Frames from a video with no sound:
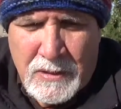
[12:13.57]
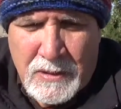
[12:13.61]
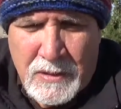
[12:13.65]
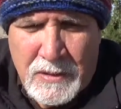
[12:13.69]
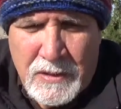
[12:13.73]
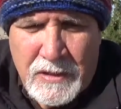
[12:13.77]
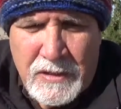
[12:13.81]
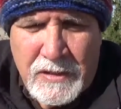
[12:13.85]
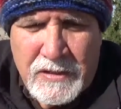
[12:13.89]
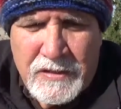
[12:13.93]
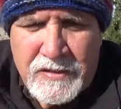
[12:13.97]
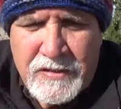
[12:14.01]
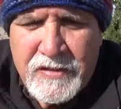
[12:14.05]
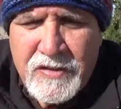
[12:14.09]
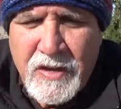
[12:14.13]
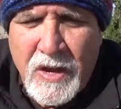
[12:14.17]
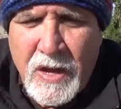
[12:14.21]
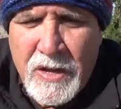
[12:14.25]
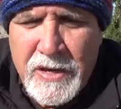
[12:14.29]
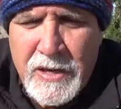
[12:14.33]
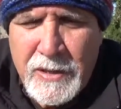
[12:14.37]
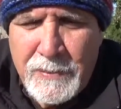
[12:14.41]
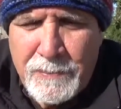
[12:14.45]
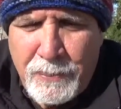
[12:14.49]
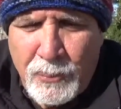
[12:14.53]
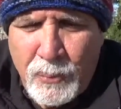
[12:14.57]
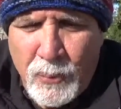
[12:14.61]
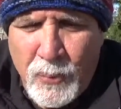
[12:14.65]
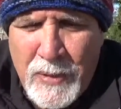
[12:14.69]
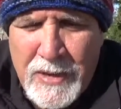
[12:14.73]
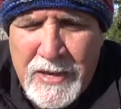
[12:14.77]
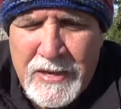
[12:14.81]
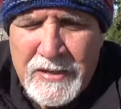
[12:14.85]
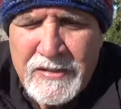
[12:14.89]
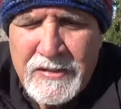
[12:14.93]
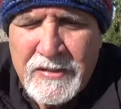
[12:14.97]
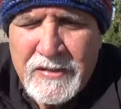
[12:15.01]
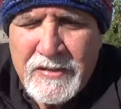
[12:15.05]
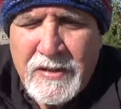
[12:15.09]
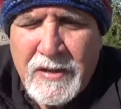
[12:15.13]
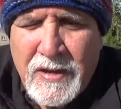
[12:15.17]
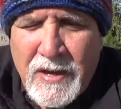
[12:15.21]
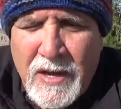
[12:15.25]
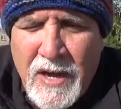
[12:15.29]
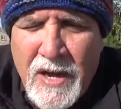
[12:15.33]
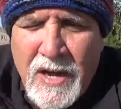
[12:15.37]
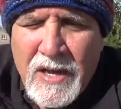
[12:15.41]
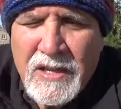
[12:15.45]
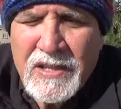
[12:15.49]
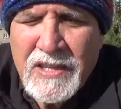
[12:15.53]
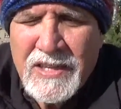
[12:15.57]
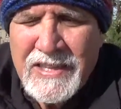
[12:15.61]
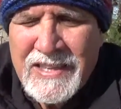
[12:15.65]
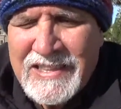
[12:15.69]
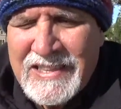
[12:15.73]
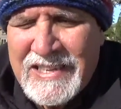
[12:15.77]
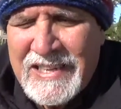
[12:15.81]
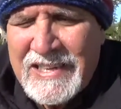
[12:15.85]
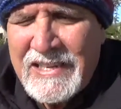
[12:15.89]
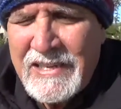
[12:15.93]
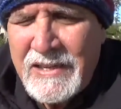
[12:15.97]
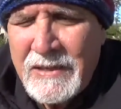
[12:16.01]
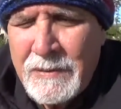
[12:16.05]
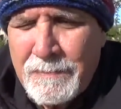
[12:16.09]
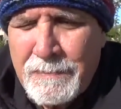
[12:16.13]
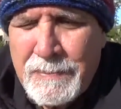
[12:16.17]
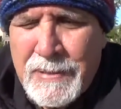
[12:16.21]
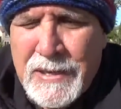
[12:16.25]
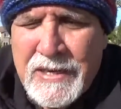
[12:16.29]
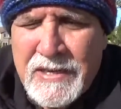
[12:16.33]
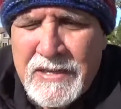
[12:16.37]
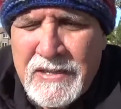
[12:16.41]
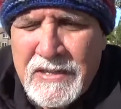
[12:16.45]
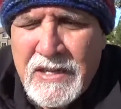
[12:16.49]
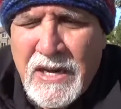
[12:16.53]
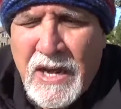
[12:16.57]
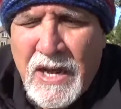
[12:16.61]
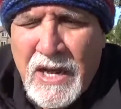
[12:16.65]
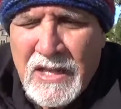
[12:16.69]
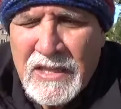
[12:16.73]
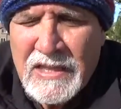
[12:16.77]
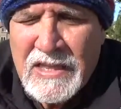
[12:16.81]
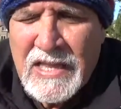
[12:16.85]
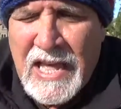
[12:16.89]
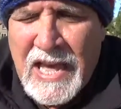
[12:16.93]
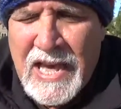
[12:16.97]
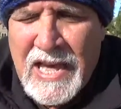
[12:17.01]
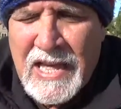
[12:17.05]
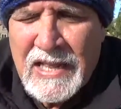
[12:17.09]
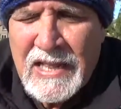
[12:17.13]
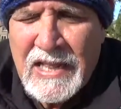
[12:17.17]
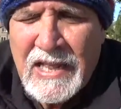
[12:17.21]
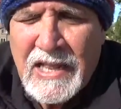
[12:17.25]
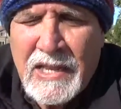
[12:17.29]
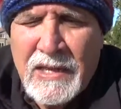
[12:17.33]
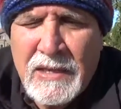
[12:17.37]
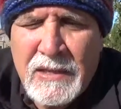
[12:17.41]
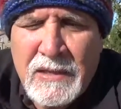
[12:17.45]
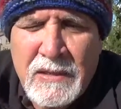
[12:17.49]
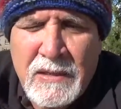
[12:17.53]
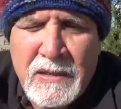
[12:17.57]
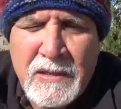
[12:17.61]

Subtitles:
the Saudi prince Al-Walid bin Talal,